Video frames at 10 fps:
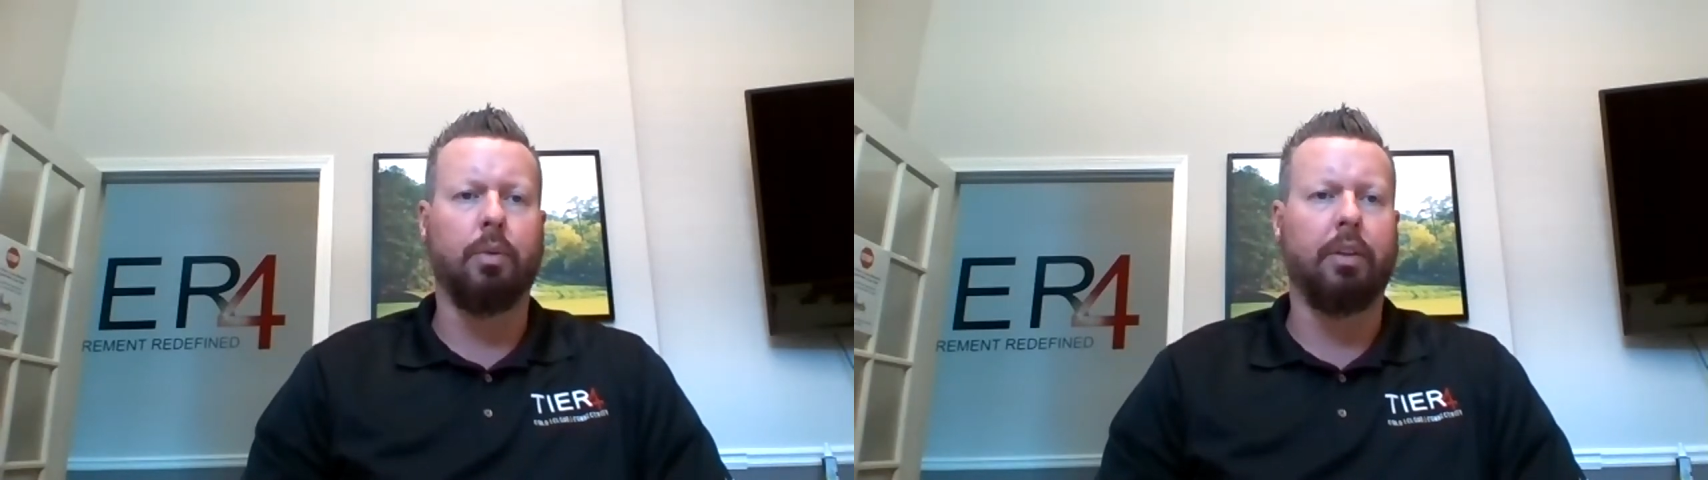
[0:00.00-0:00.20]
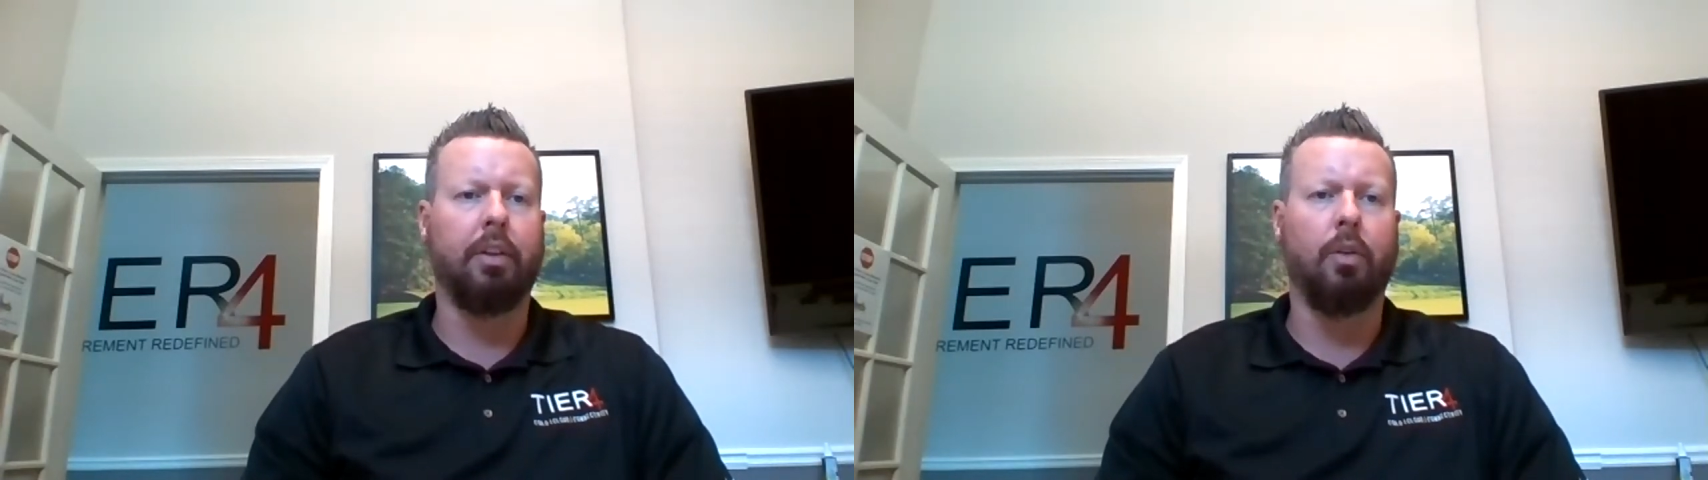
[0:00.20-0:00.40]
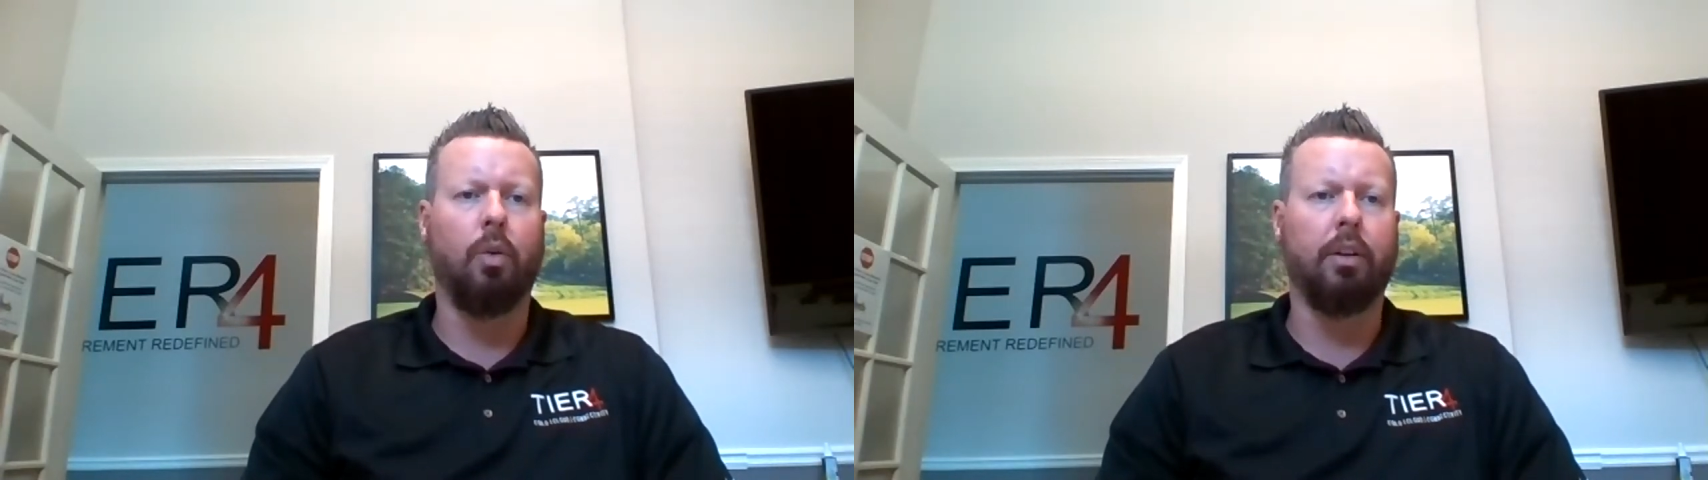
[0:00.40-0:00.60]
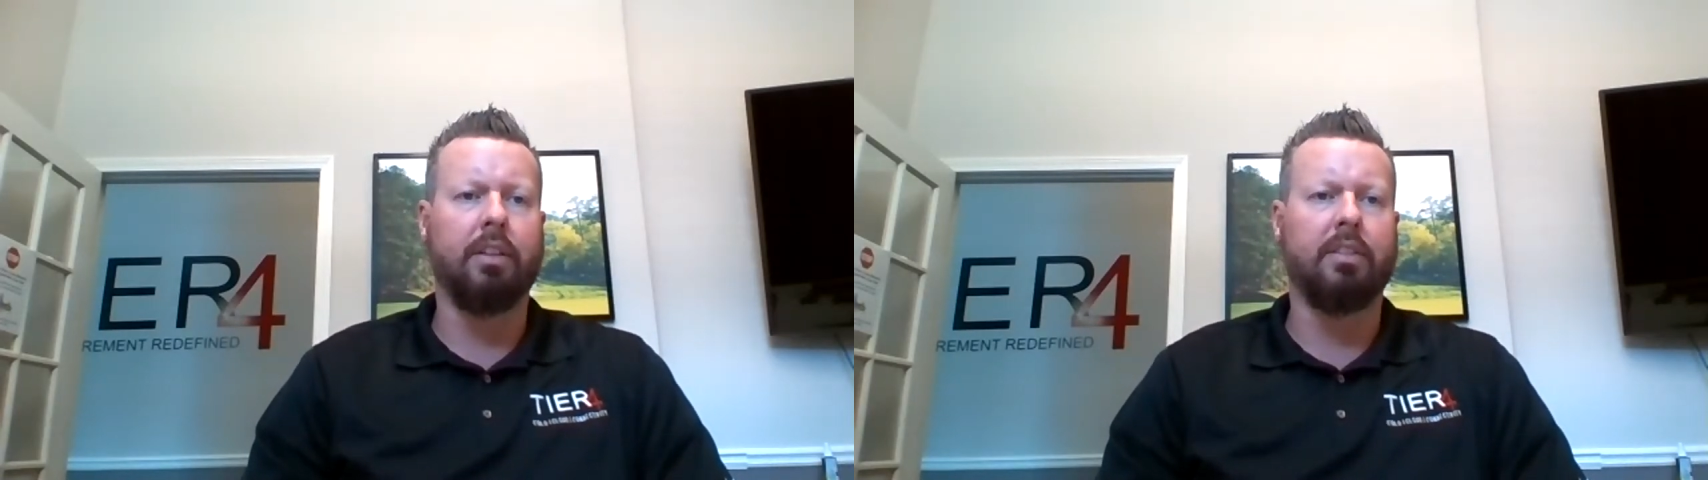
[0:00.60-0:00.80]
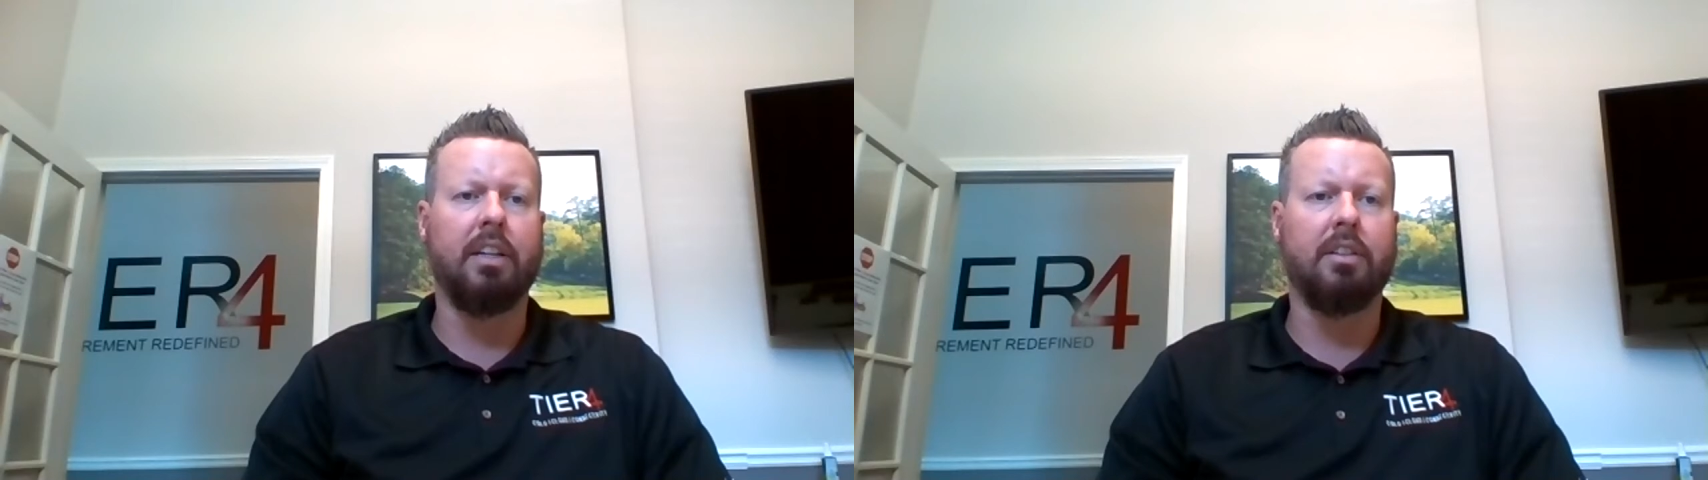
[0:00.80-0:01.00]
within an
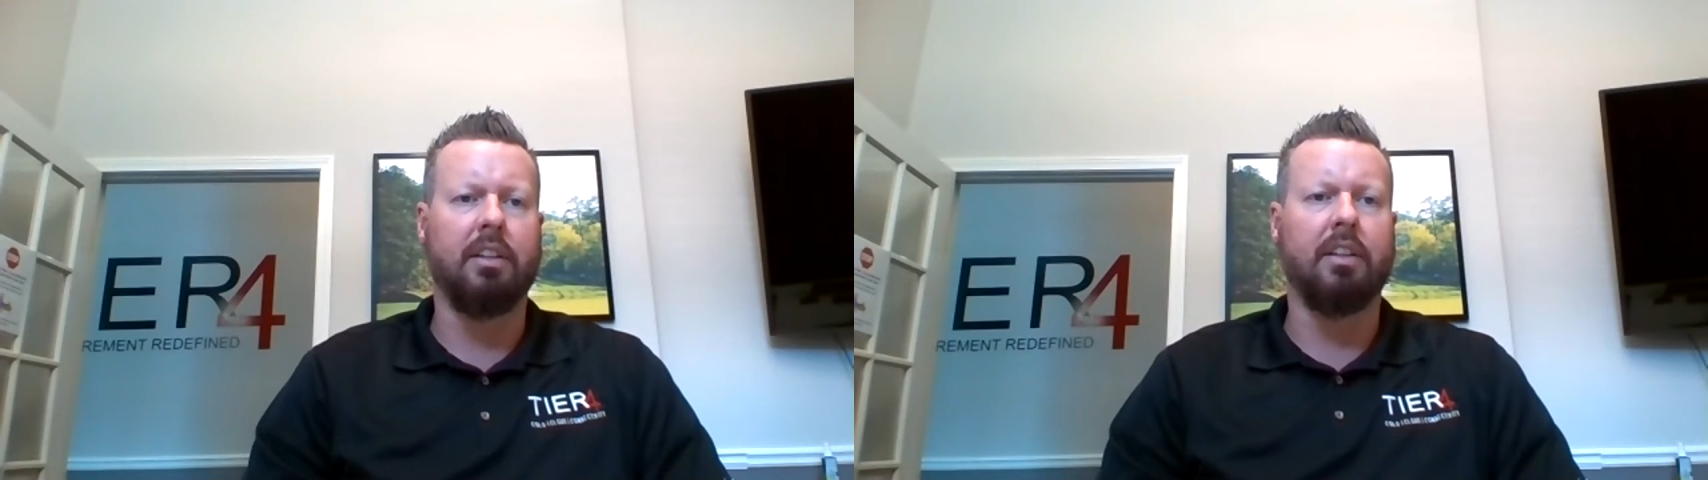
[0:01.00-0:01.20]
organization,